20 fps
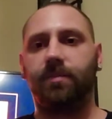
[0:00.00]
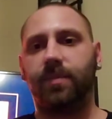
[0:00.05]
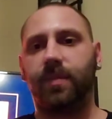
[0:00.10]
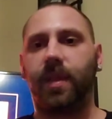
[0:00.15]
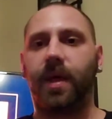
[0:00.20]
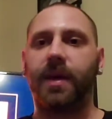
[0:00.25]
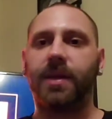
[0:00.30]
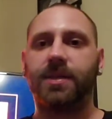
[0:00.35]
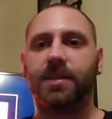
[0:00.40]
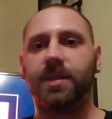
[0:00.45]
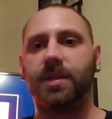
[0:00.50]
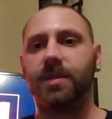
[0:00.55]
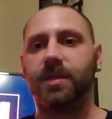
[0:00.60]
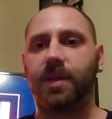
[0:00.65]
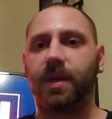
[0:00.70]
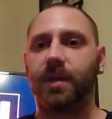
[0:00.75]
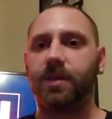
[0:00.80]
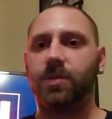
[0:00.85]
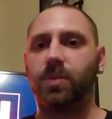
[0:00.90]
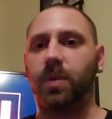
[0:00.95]
likes,
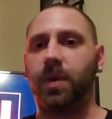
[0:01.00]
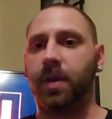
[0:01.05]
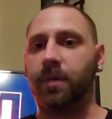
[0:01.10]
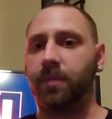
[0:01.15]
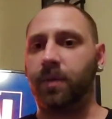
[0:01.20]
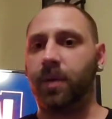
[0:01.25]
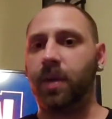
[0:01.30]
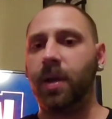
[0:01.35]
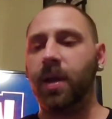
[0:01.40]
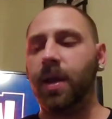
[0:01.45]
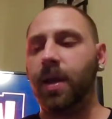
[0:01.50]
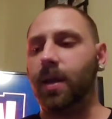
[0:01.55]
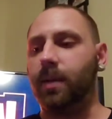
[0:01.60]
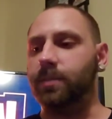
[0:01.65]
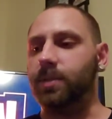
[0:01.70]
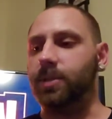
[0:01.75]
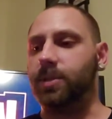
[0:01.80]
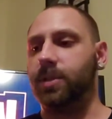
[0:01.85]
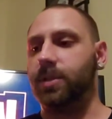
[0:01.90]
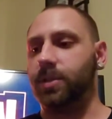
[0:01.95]
dislikes, whatever, I'm
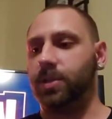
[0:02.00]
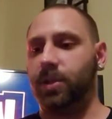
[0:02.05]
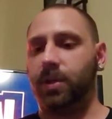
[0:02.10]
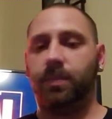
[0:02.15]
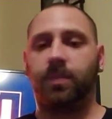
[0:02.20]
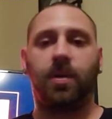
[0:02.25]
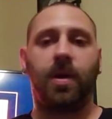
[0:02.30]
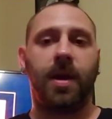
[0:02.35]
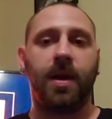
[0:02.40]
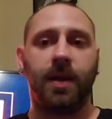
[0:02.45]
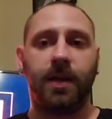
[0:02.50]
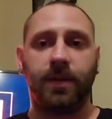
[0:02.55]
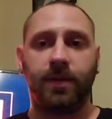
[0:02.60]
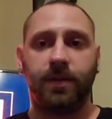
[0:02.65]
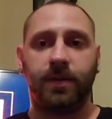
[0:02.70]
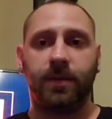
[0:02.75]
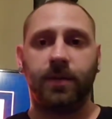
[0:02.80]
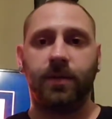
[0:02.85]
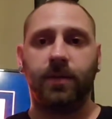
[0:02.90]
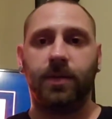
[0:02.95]
just going to jump right
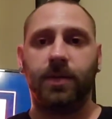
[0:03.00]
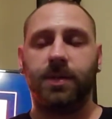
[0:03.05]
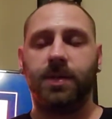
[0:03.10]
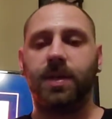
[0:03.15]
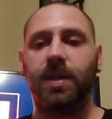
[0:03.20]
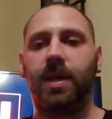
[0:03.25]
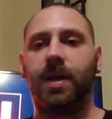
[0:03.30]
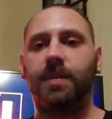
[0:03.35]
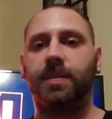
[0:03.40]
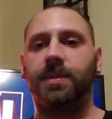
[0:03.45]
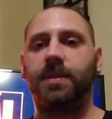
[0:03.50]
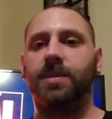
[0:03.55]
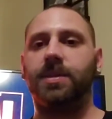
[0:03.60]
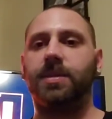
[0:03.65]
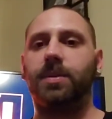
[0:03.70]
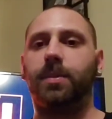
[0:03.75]
into the synopsis.